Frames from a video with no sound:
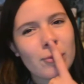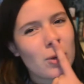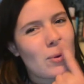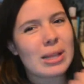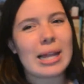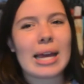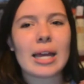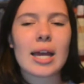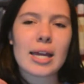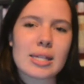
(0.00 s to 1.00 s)
with, like,
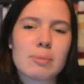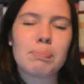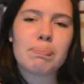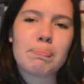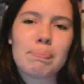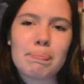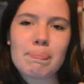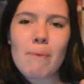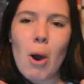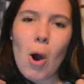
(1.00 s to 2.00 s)
his
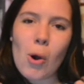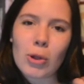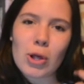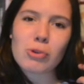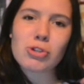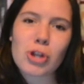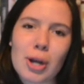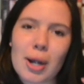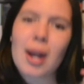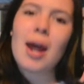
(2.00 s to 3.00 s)
polo
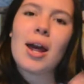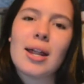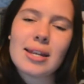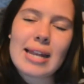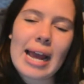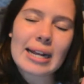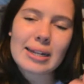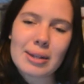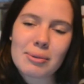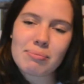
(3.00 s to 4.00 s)
shirt,
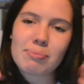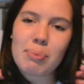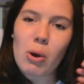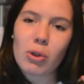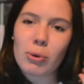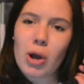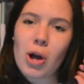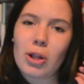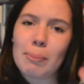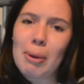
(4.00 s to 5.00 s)
polo
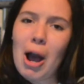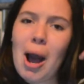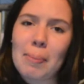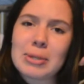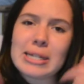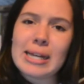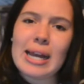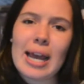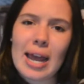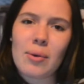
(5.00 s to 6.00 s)
collar popped,
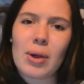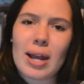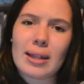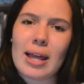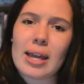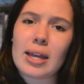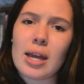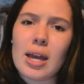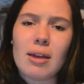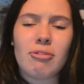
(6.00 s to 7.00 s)
and wearing, like,
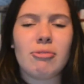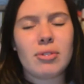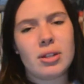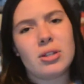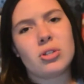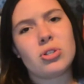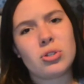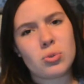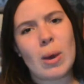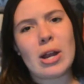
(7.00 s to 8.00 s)

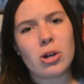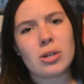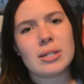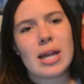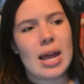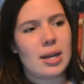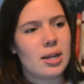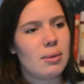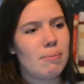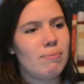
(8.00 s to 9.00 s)
sweaters and
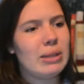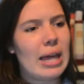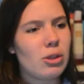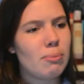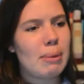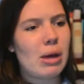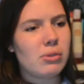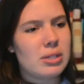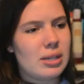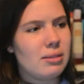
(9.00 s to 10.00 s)
leather
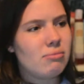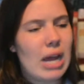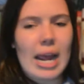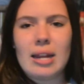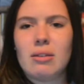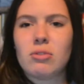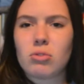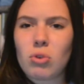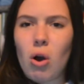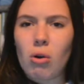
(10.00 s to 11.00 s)
belts and tight
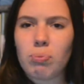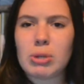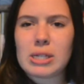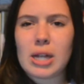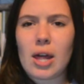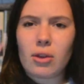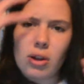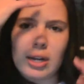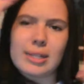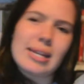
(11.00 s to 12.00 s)
all put together,
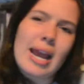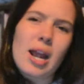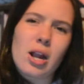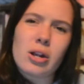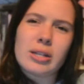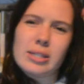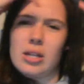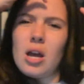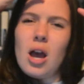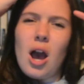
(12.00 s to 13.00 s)
and his hair is
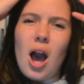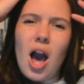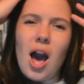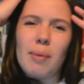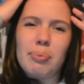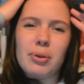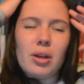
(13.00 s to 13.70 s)
up.